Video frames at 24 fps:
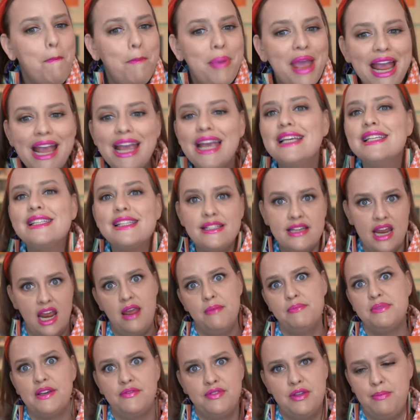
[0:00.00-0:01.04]
biggest
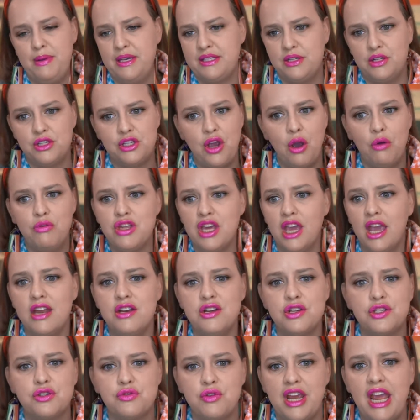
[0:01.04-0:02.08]
names of the business coaching
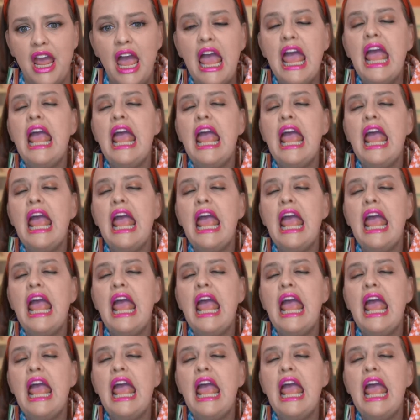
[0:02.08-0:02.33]
industry.